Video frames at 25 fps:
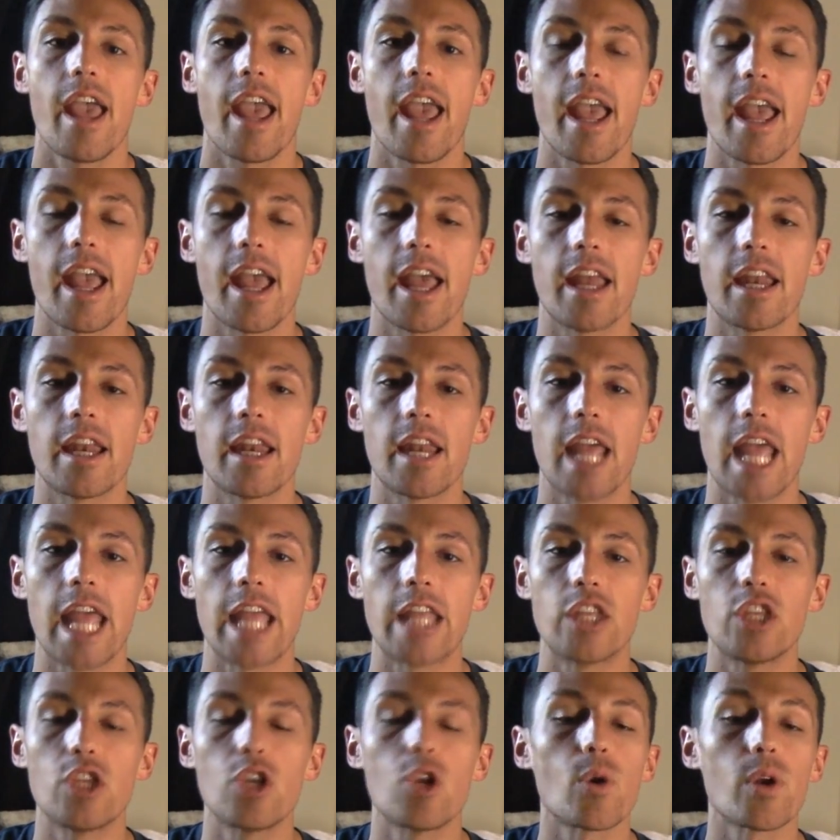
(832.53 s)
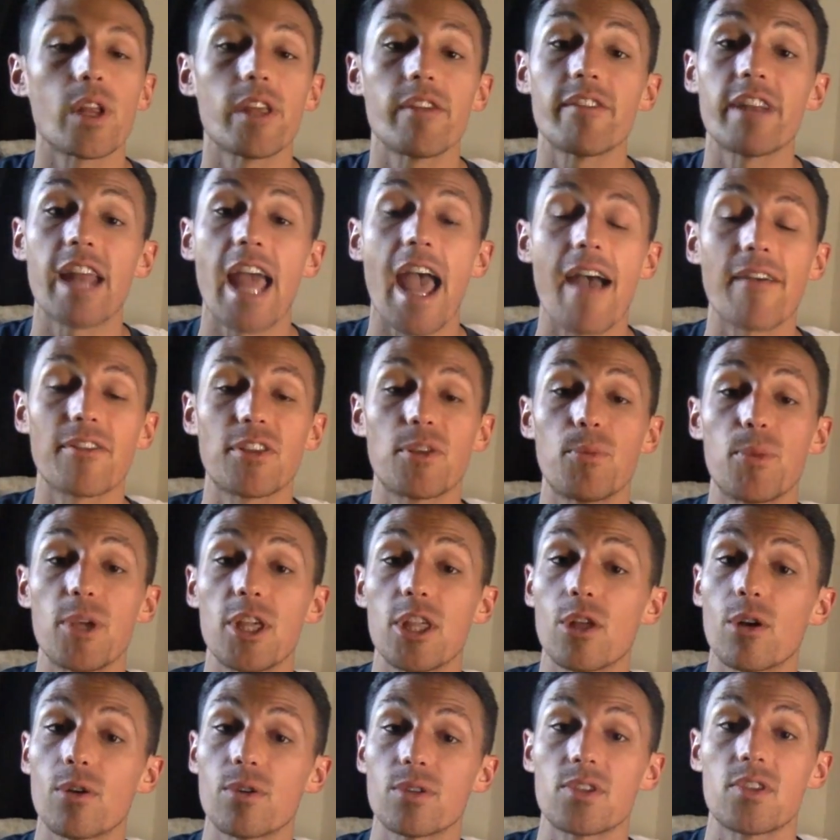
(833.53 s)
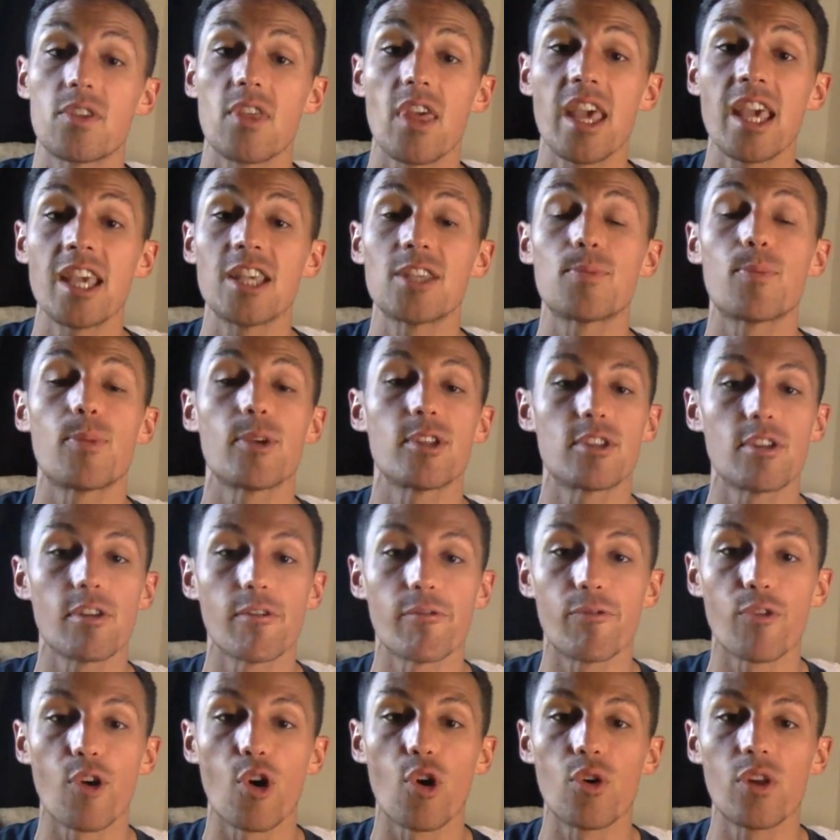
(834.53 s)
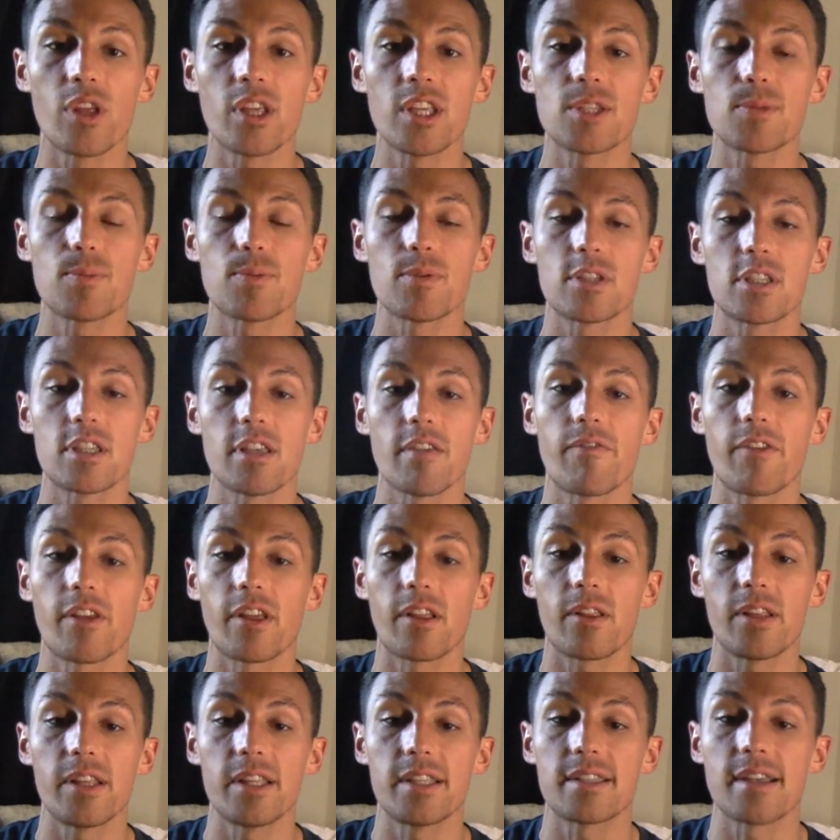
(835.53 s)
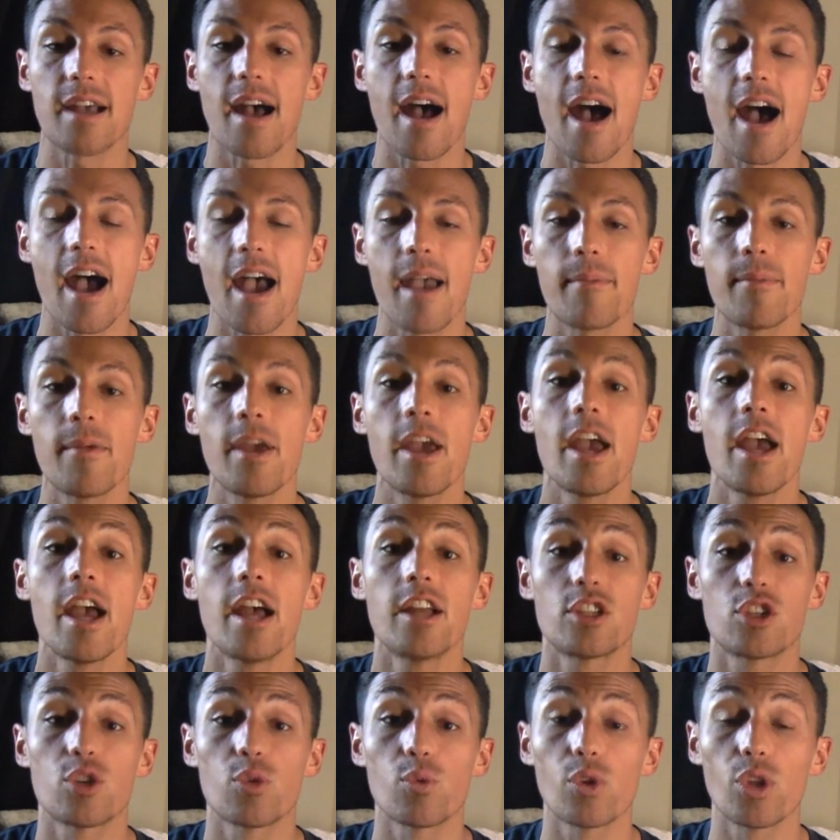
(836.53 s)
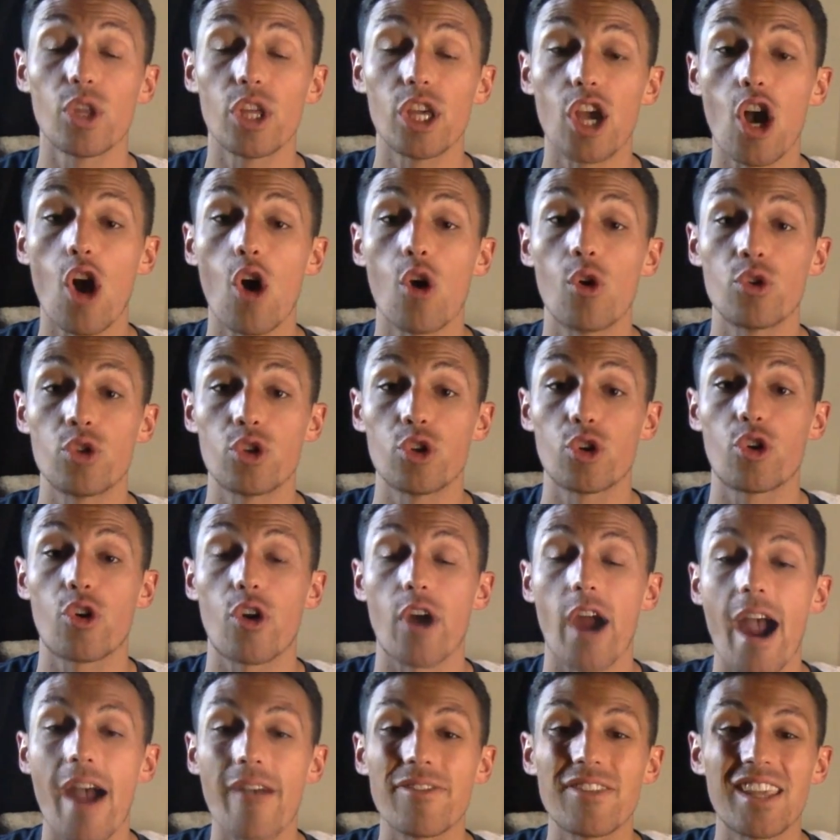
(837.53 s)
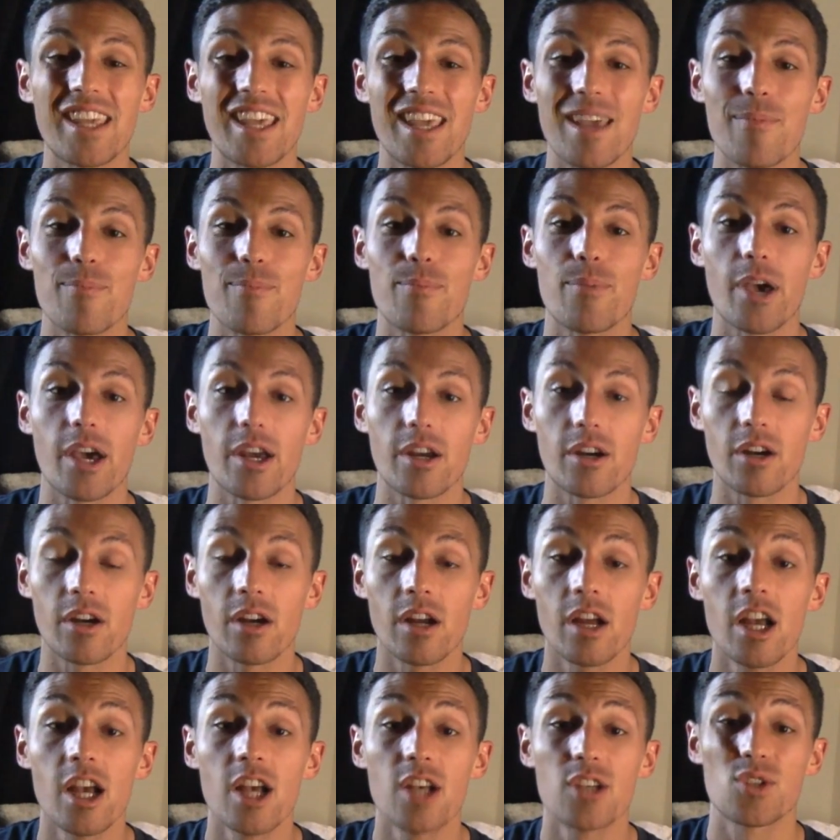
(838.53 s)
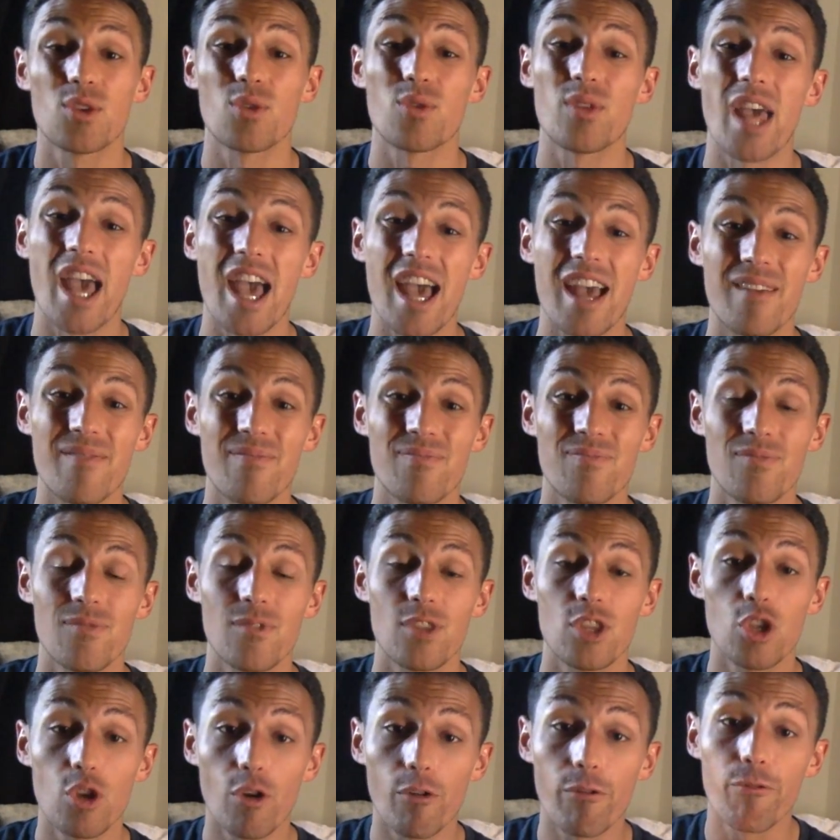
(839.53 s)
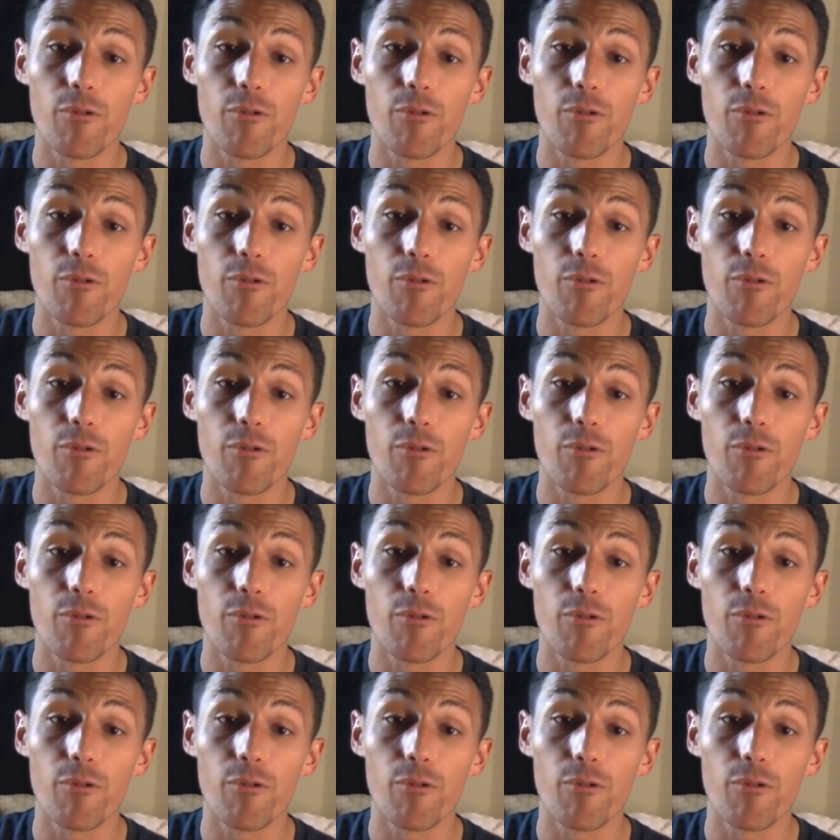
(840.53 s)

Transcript: And you don't even have to be those things, but devoting specifically time to really hone your craft and get better so that you're